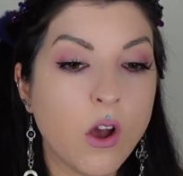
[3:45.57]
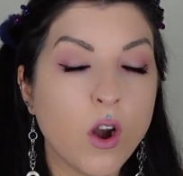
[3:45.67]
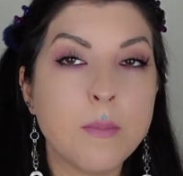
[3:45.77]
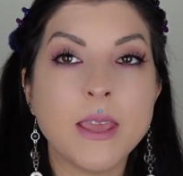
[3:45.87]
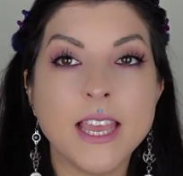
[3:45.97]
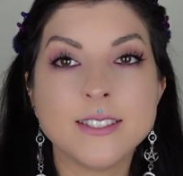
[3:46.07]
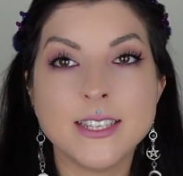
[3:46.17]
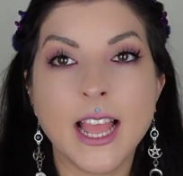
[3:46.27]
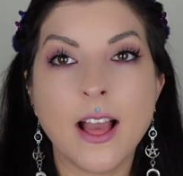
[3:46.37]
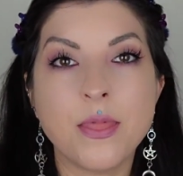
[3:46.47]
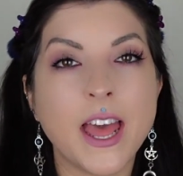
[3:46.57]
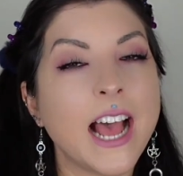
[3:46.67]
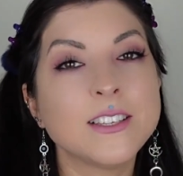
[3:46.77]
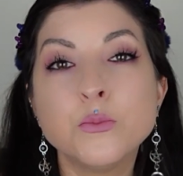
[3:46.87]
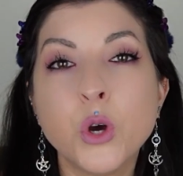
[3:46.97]
on a piercing that
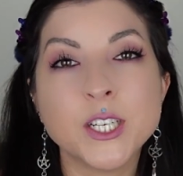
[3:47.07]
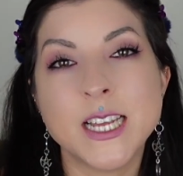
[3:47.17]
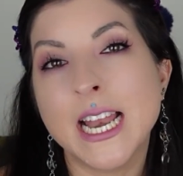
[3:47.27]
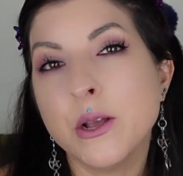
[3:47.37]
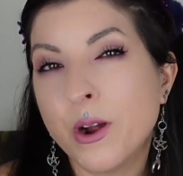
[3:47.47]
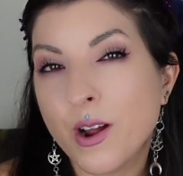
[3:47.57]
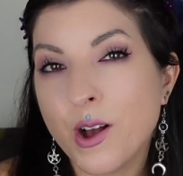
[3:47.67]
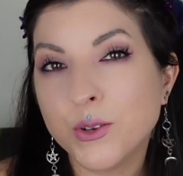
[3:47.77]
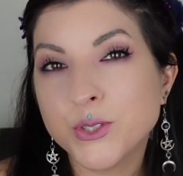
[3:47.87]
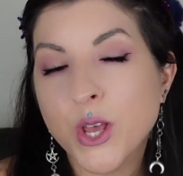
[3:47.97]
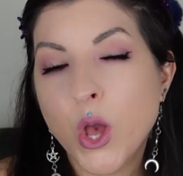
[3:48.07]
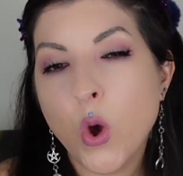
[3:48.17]
hasn't worked anywhere else.